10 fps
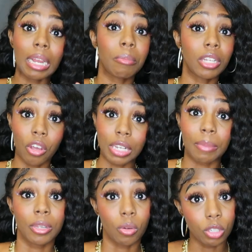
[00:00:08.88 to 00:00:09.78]
down below and
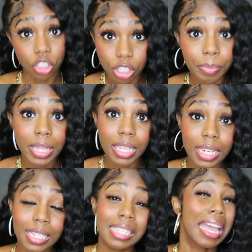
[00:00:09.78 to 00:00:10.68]
let me know what your opinion
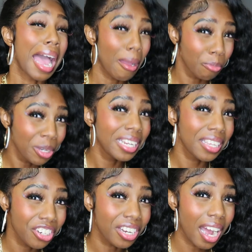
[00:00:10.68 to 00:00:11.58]
is. I'm reading your